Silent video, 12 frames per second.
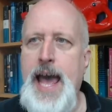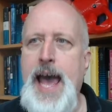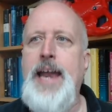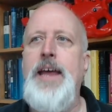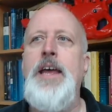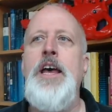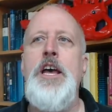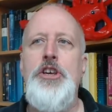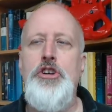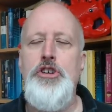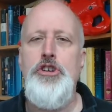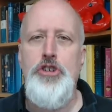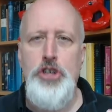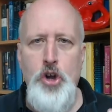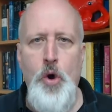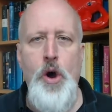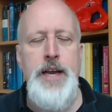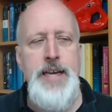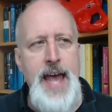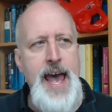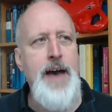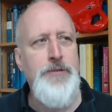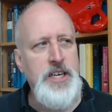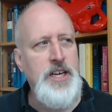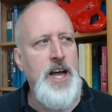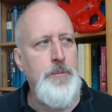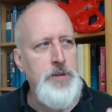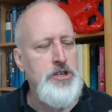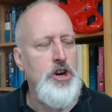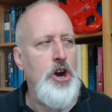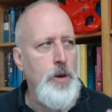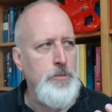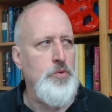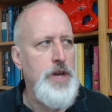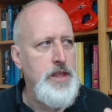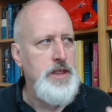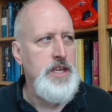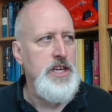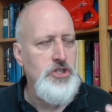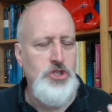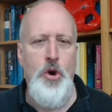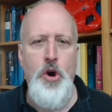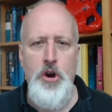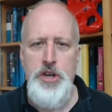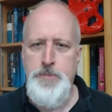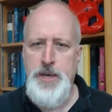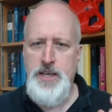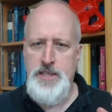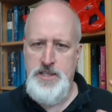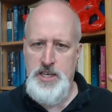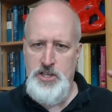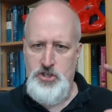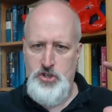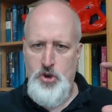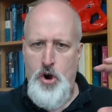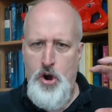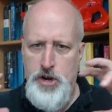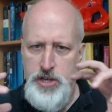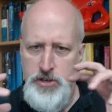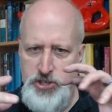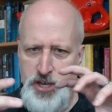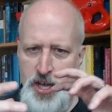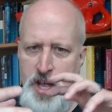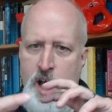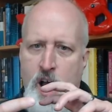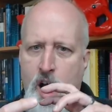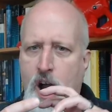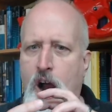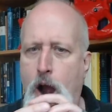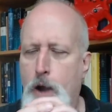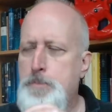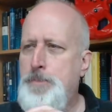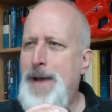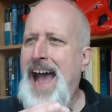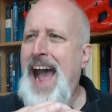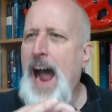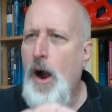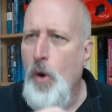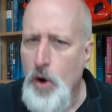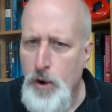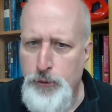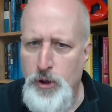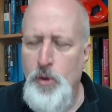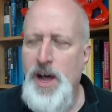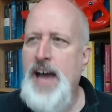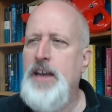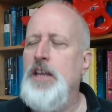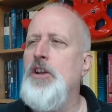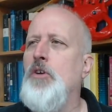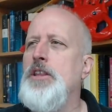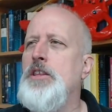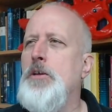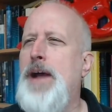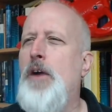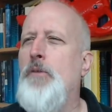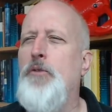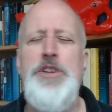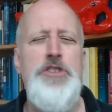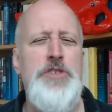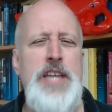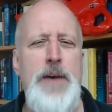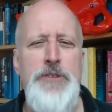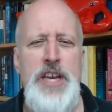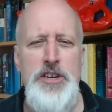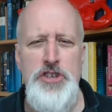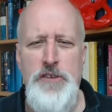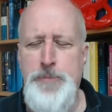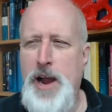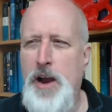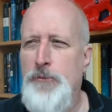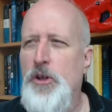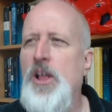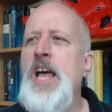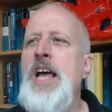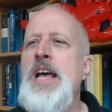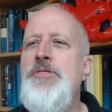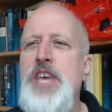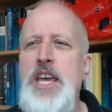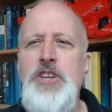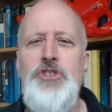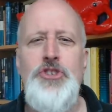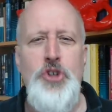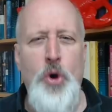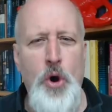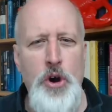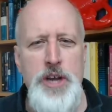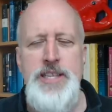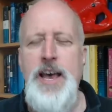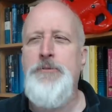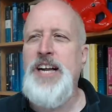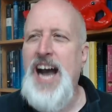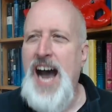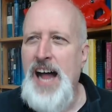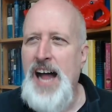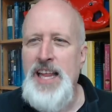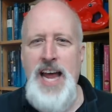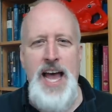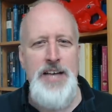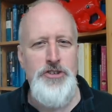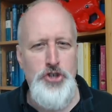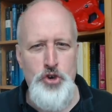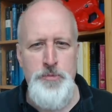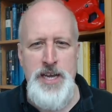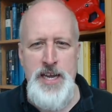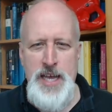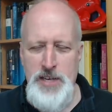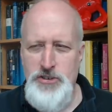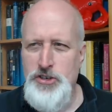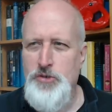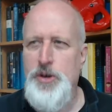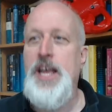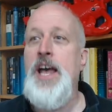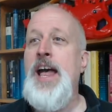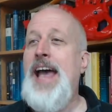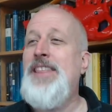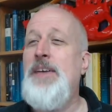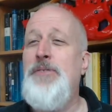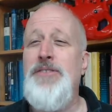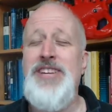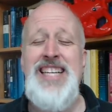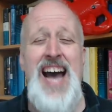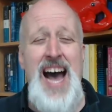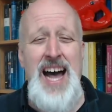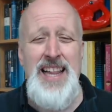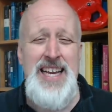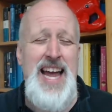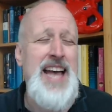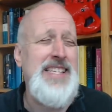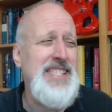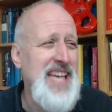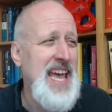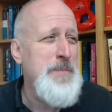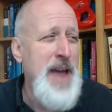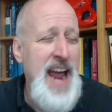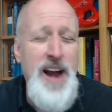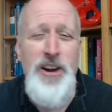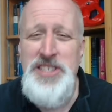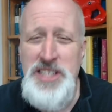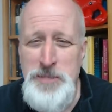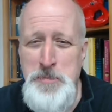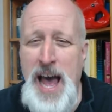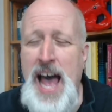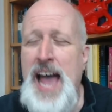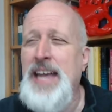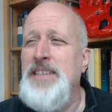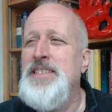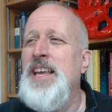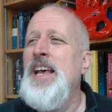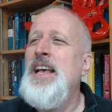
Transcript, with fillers: at it, you're going to have to come to terms with these stories because these stories are powerful. Well, how do you know that they're powerful? What's your definition of powerful? These stories have colonized human history, and they've even colonized Sam Harris's minds